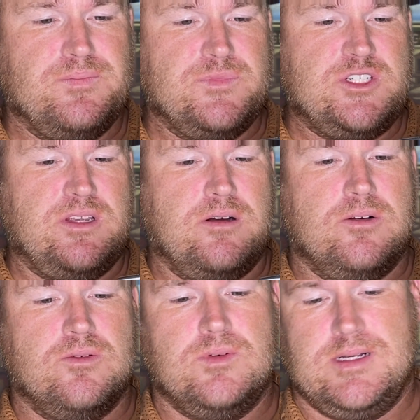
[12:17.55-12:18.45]

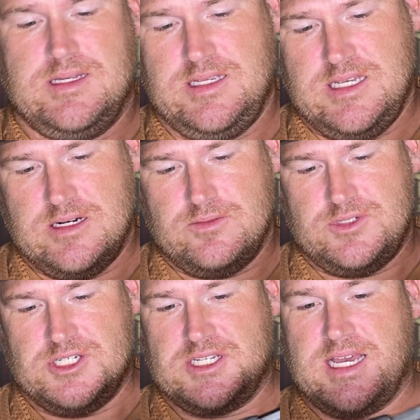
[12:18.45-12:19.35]
So, you know,
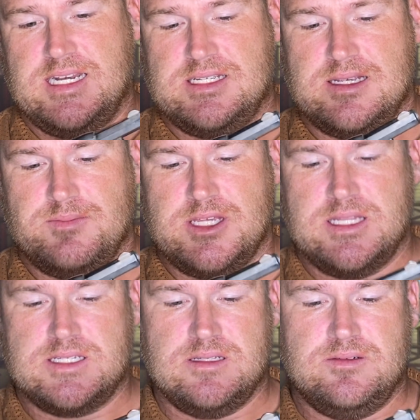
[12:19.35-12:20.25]
just kind of something
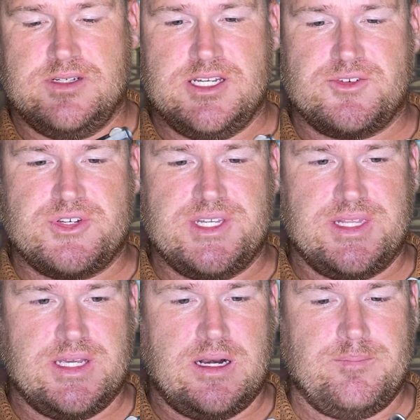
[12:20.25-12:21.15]
that's a little interesting
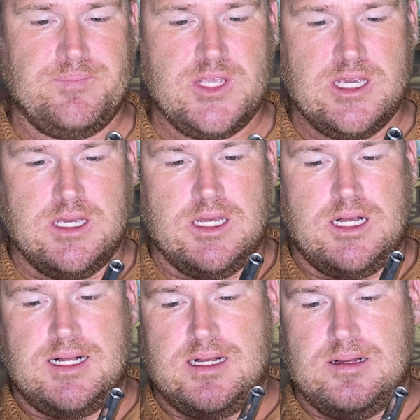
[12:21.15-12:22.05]
there.
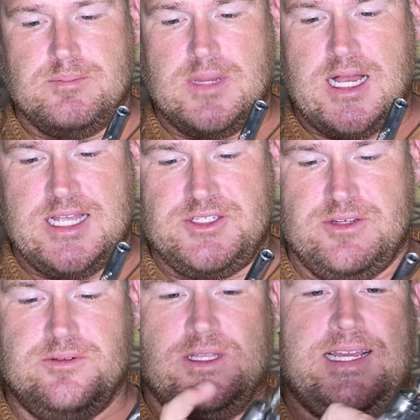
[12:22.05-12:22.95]
I
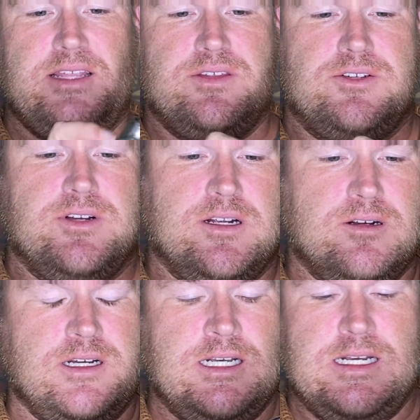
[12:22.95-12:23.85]
do like the trigger
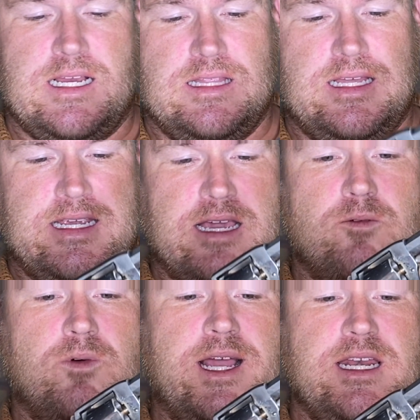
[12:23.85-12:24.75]
on it. I like how
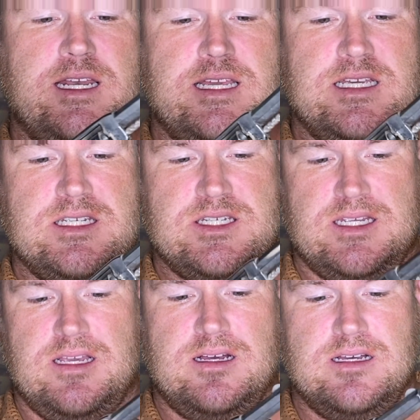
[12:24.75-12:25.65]
wide it is.
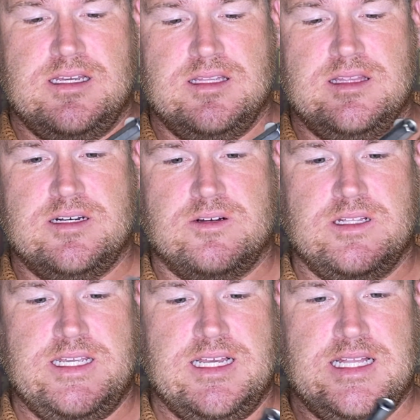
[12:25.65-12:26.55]
It
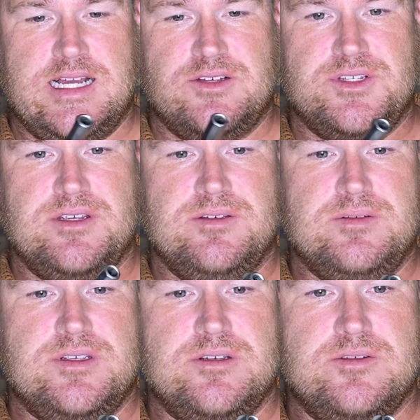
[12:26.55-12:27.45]
literally allows you
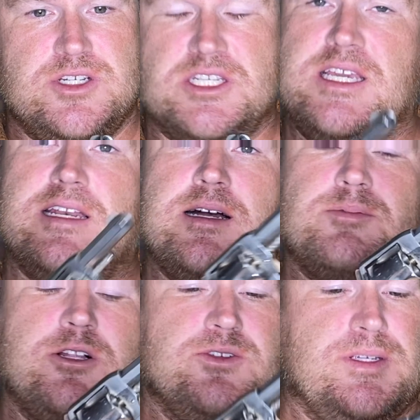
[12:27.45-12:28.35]
to just get up
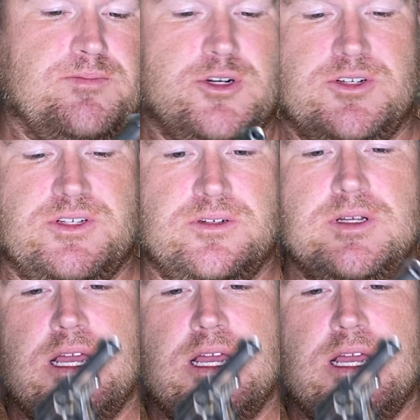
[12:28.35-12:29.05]
close and personal.